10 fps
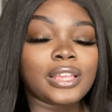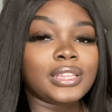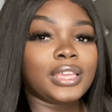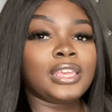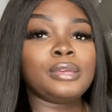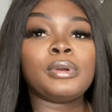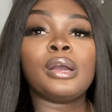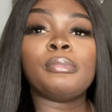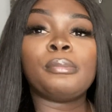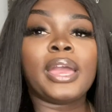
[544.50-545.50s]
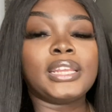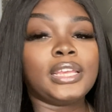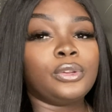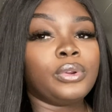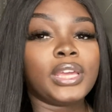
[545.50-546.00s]
they keep coming back. They
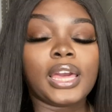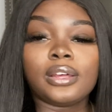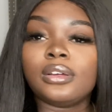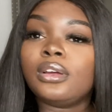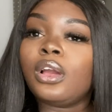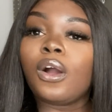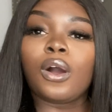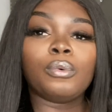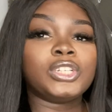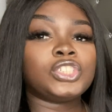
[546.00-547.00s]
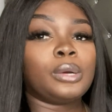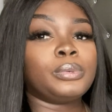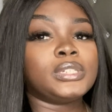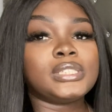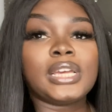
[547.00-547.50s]
know they got to always shop
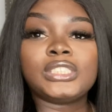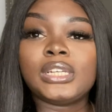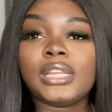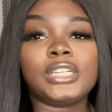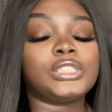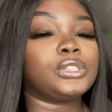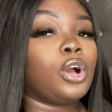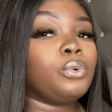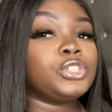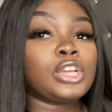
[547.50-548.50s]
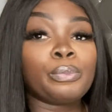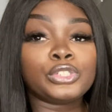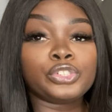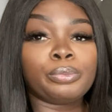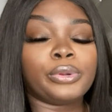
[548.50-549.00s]
with the Snatch collection. Always shop
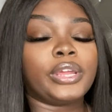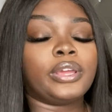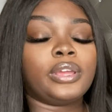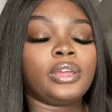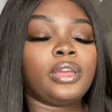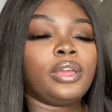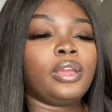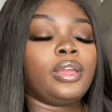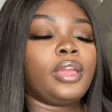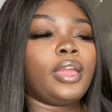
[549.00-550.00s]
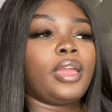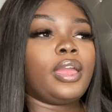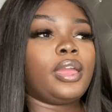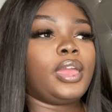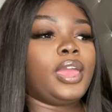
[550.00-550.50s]
with your brand.
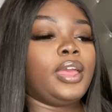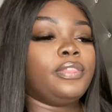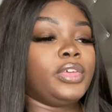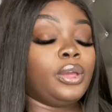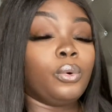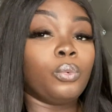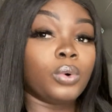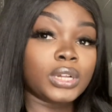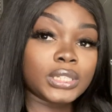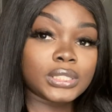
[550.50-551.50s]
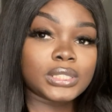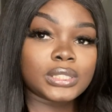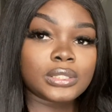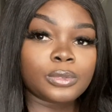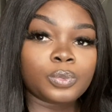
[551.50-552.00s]
And then
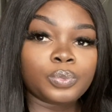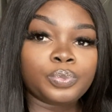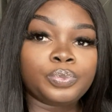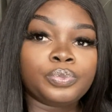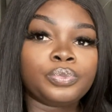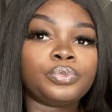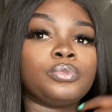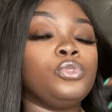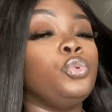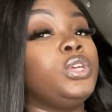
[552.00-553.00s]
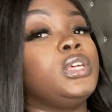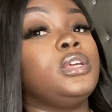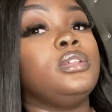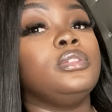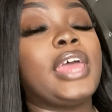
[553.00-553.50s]
once you get
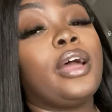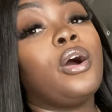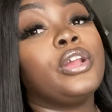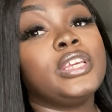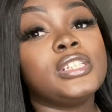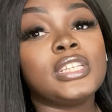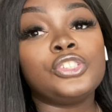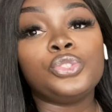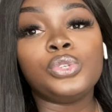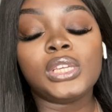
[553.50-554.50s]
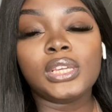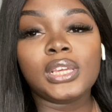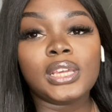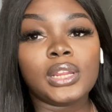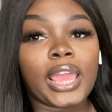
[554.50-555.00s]
that audience that you
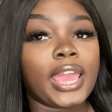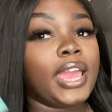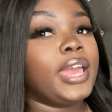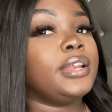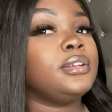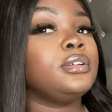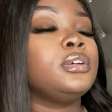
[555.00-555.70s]
need, and